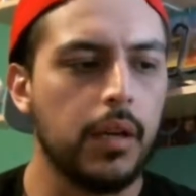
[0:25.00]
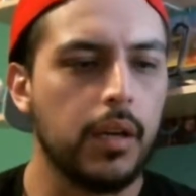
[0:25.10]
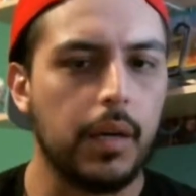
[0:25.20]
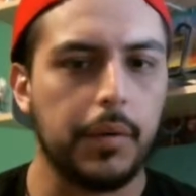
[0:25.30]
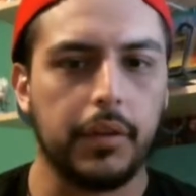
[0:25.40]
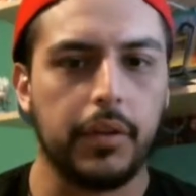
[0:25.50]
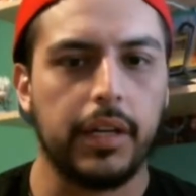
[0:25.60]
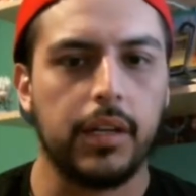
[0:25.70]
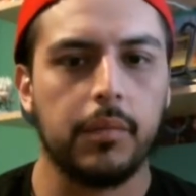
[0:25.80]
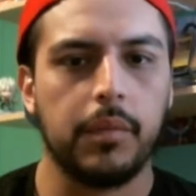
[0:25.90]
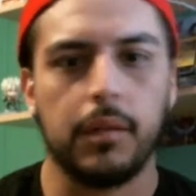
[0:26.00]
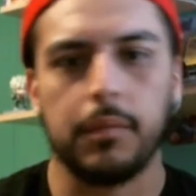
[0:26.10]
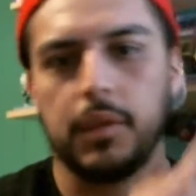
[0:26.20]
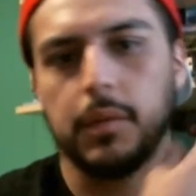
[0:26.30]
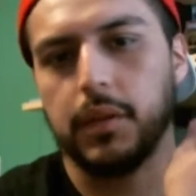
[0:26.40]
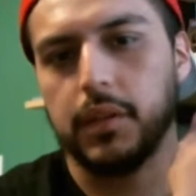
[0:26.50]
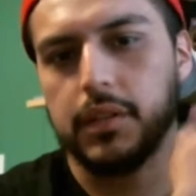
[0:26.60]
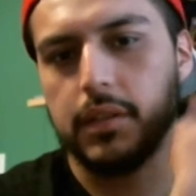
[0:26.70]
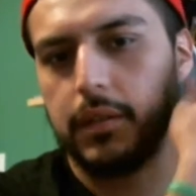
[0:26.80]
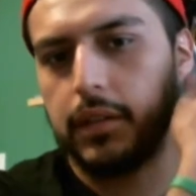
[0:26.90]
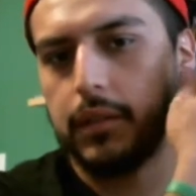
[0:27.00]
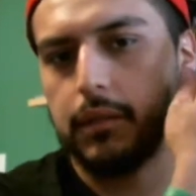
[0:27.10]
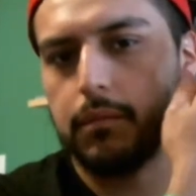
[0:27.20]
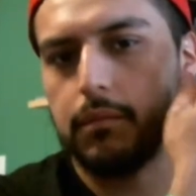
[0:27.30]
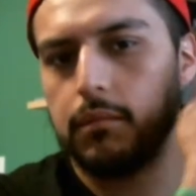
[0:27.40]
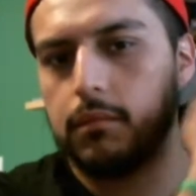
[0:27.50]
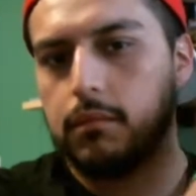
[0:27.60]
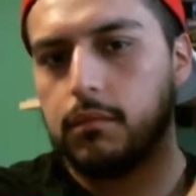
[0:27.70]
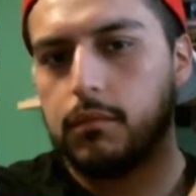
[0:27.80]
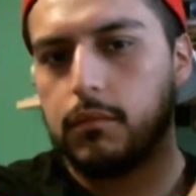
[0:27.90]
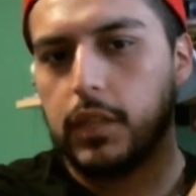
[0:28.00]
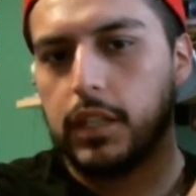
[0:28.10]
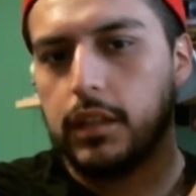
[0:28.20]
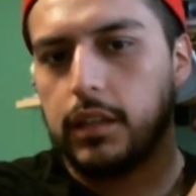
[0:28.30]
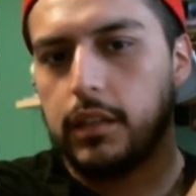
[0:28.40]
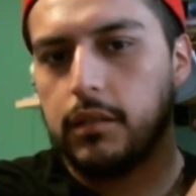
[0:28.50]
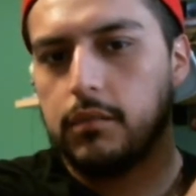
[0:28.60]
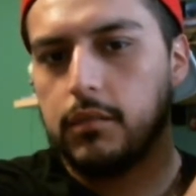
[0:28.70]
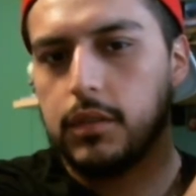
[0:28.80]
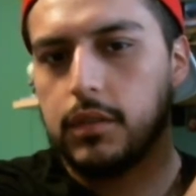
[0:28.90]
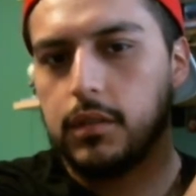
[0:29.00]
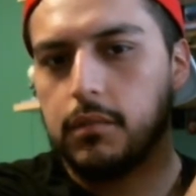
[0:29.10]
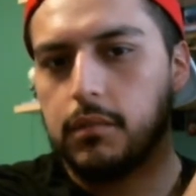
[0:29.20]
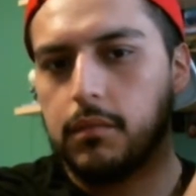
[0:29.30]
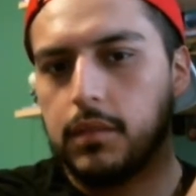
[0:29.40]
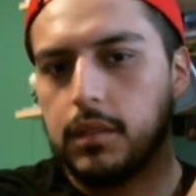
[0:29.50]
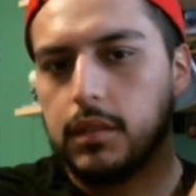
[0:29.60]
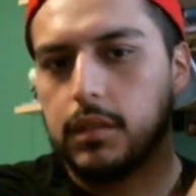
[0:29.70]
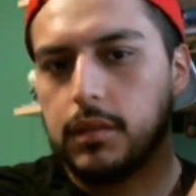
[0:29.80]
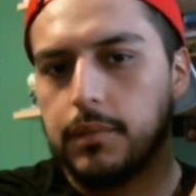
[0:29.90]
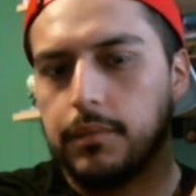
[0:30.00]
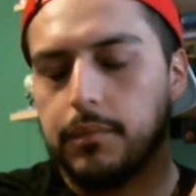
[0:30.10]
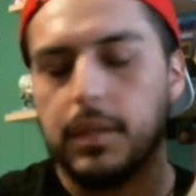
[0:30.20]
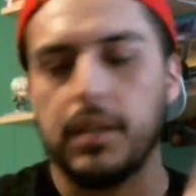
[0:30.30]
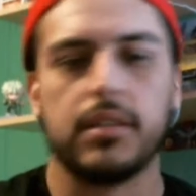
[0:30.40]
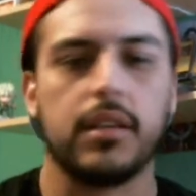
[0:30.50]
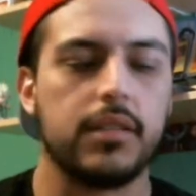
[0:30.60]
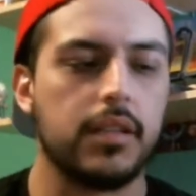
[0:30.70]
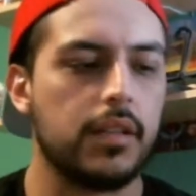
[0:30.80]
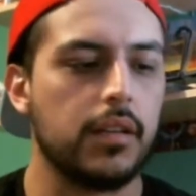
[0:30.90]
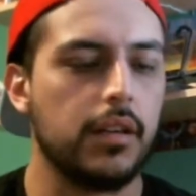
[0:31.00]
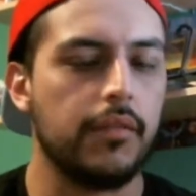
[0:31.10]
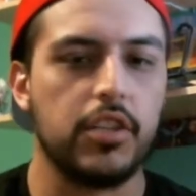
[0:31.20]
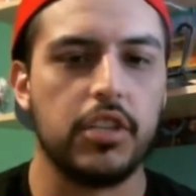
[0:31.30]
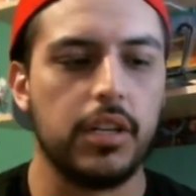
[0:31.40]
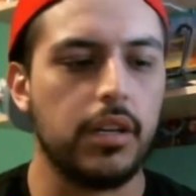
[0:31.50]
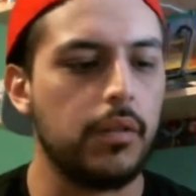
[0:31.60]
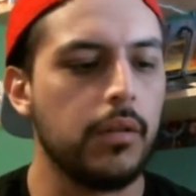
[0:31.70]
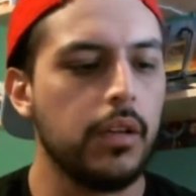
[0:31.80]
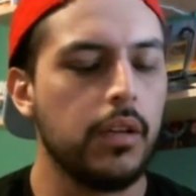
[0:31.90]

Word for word: I'll degrade them. Um, you probably see right right there or so the PSA 10 uh, Vegeto.